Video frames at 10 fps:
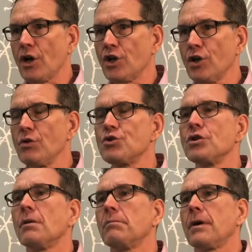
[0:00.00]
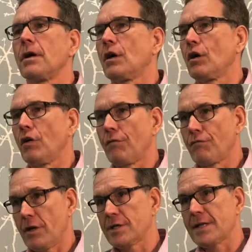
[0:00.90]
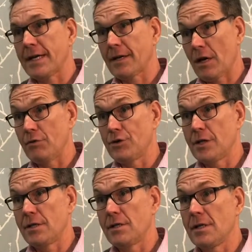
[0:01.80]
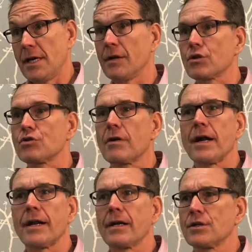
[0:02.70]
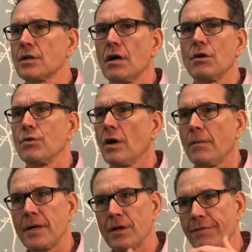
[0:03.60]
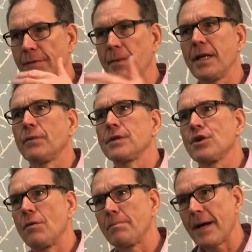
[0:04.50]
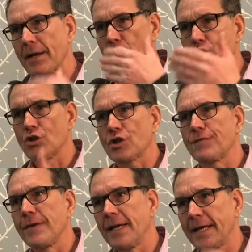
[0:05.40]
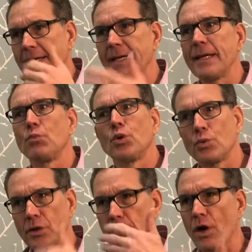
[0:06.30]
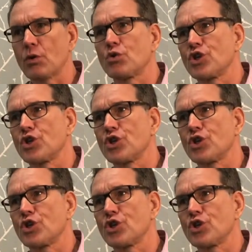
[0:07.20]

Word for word: a huge number of real estate coaches in Australia. So, I mean, you're familiar with Tom Panos, Josh Fegan, Lee Woodward, Michael